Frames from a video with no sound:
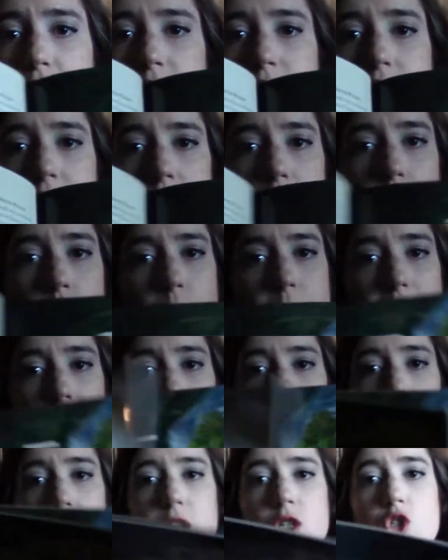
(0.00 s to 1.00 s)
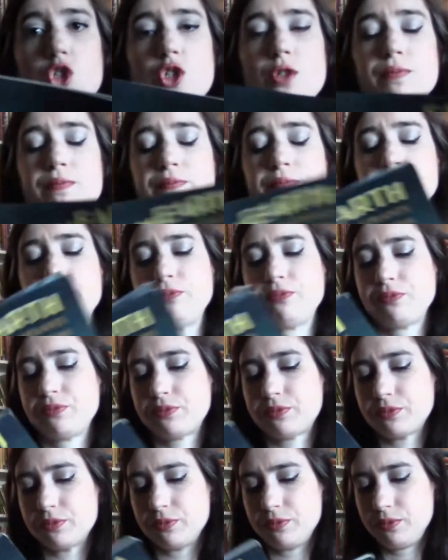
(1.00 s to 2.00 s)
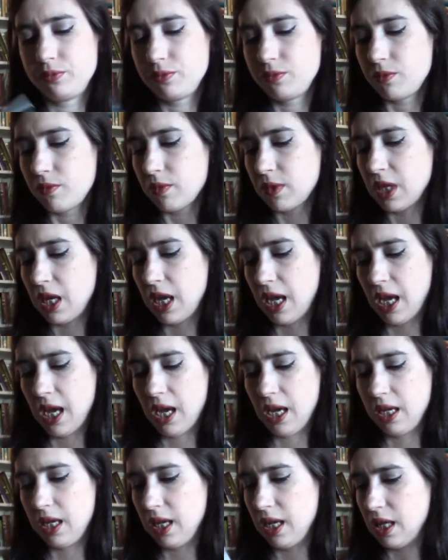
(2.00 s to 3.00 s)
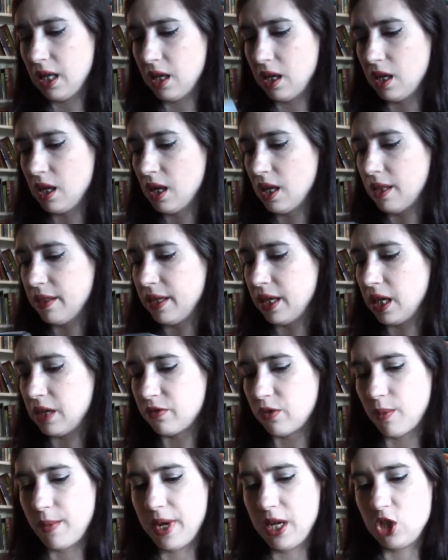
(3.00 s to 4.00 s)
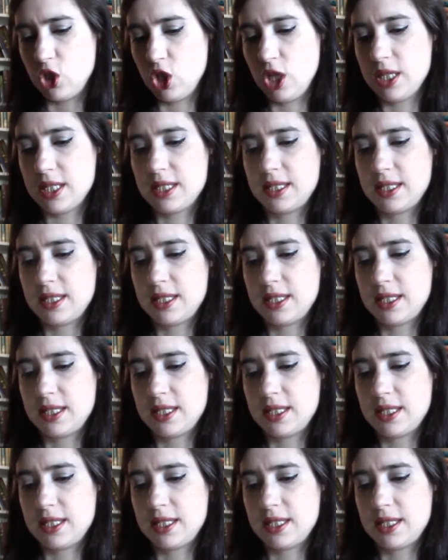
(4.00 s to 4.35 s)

single page, and the information is